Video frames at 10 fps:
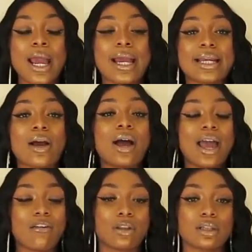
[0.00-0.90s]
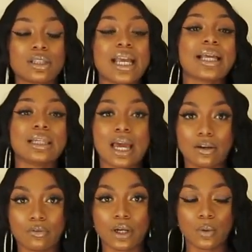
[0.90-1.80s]
And now I have a second line
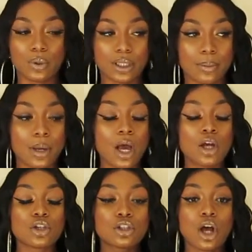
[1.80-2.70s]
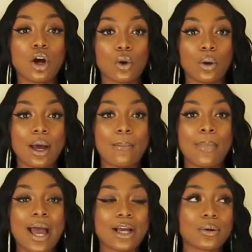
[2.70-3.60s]
of credit with them. So
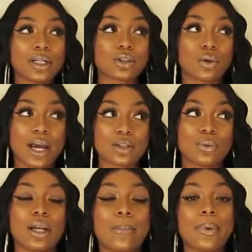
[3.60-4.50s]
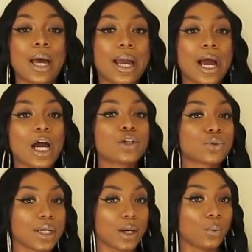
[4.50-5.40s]
my credit score has went up
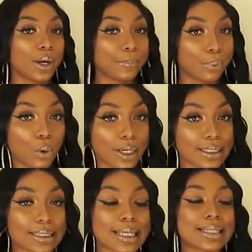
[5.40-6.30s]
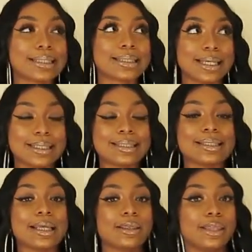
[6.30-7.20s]
101 points since
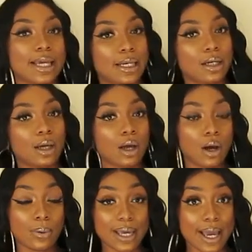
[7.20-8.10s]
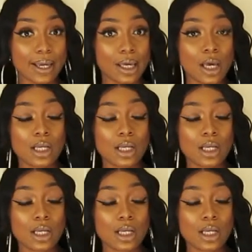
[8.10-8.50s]
then. Okay?